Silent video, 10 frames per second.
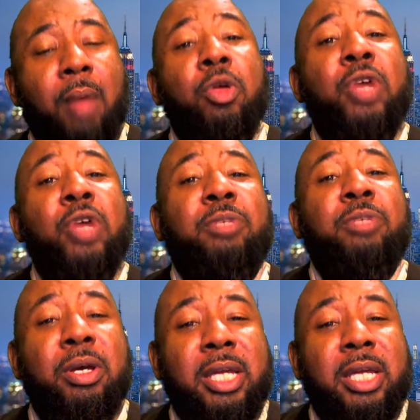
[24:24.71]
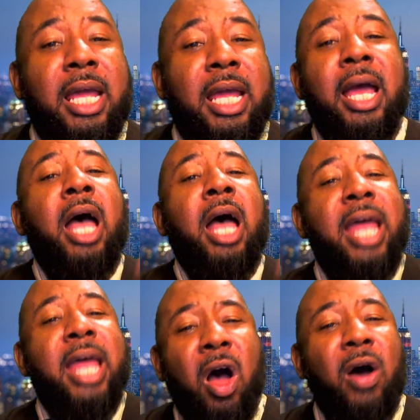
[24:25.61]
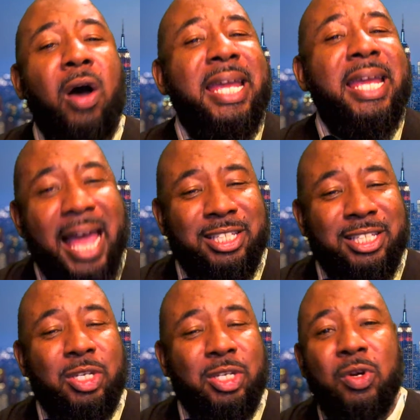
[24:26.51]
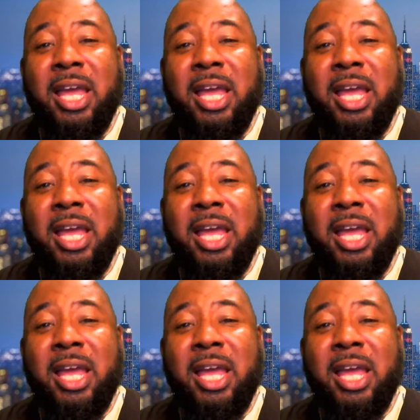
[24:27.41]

the rich billionaire that all he likes to do